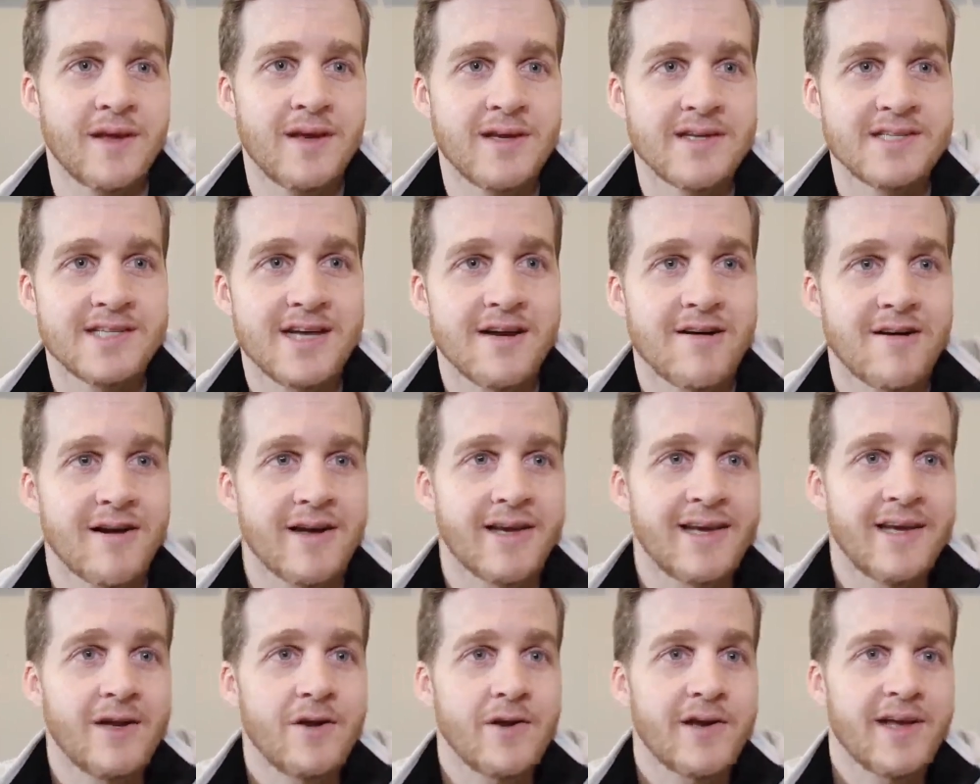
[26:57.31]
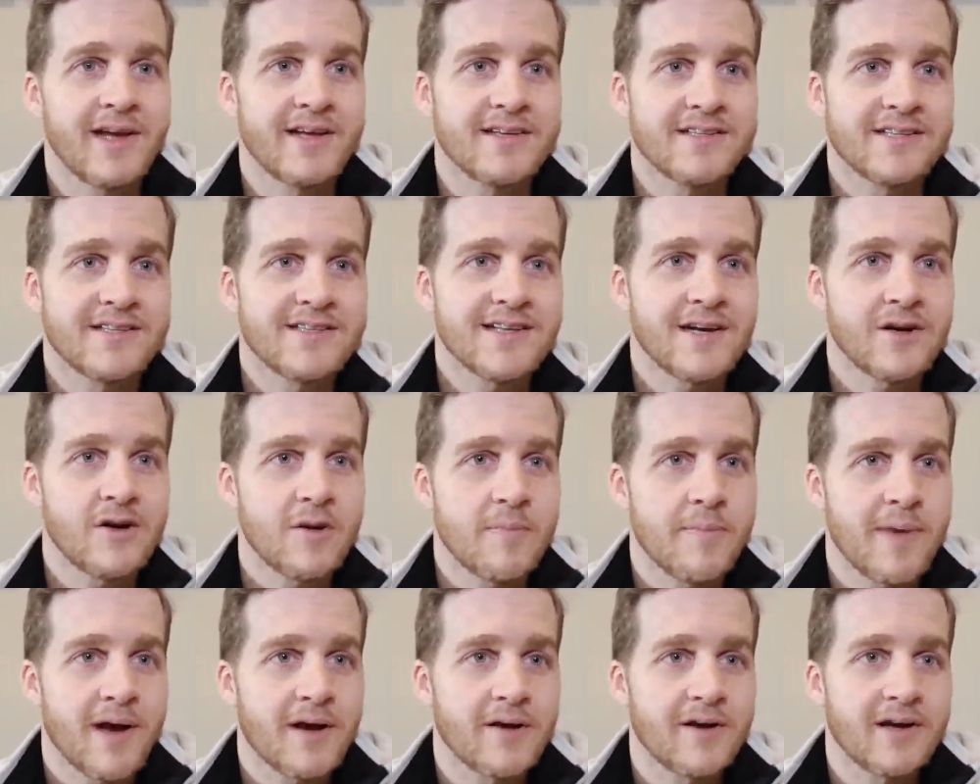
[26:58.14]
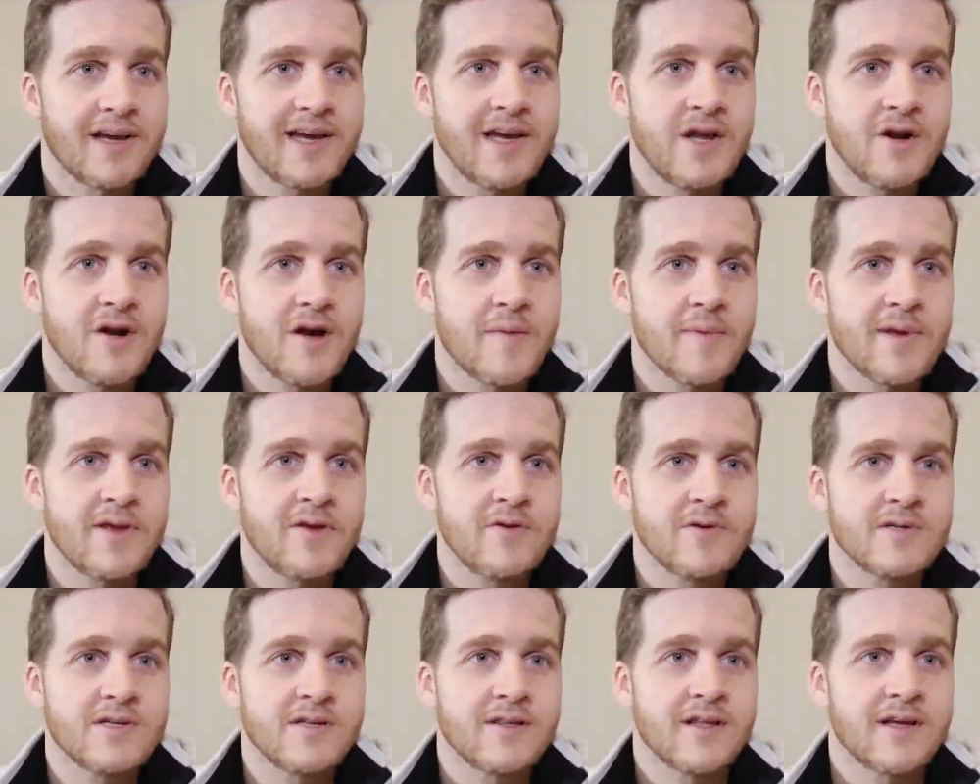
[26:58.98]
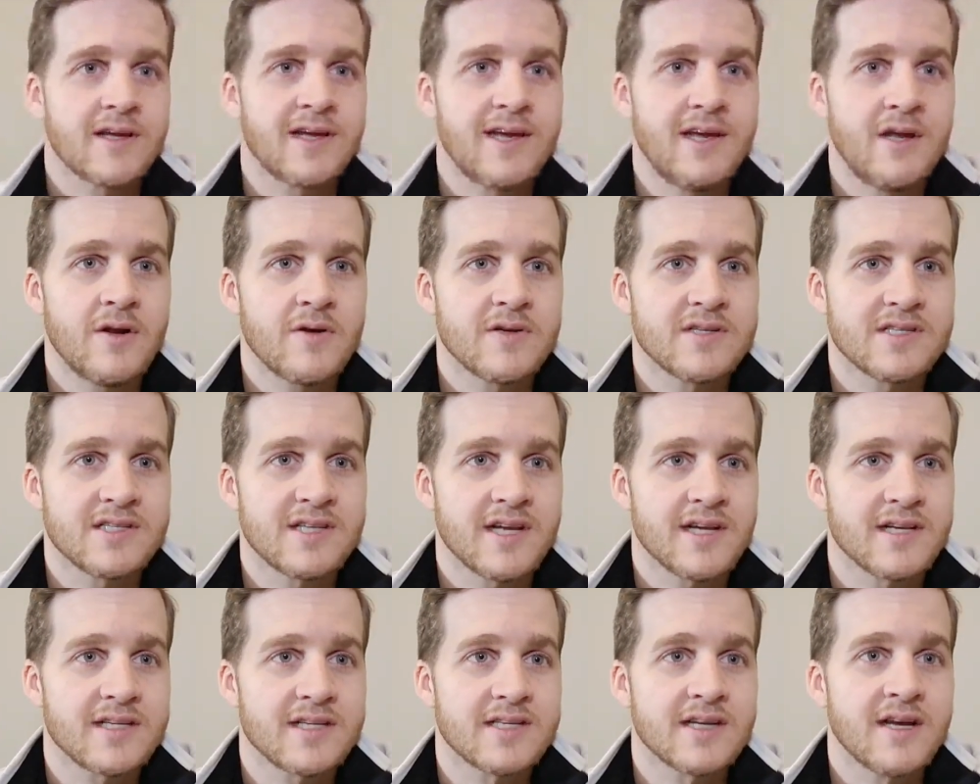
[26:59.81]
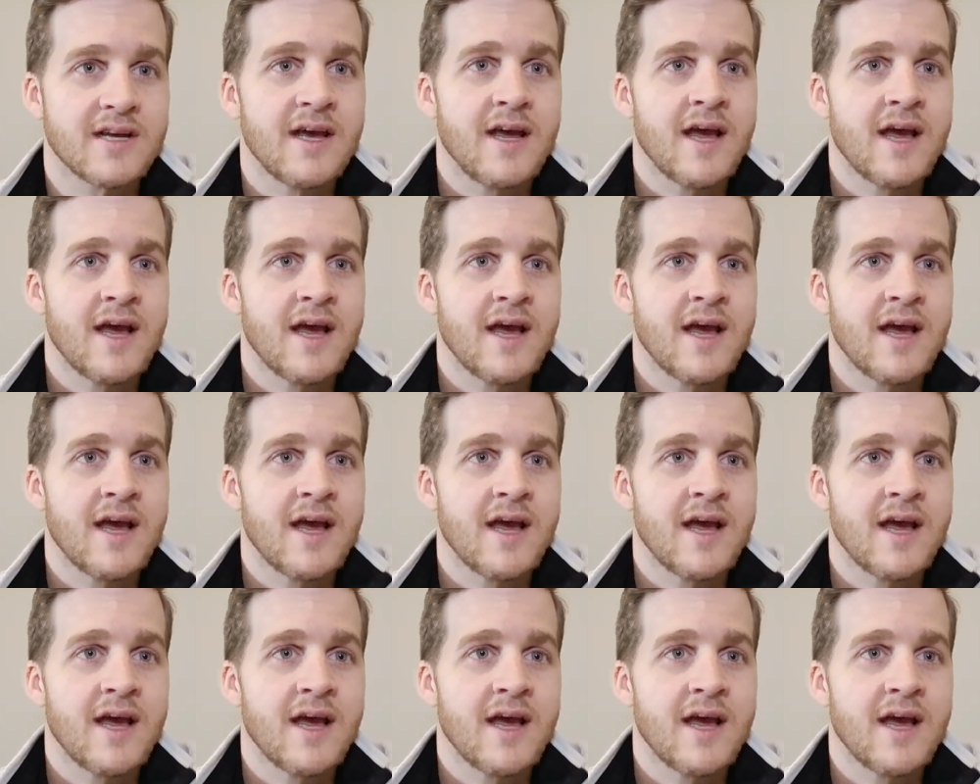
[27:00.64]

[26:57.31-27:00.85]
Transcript: Sarah, Keto King. Since I got back on keto, I've been using the keto sticks.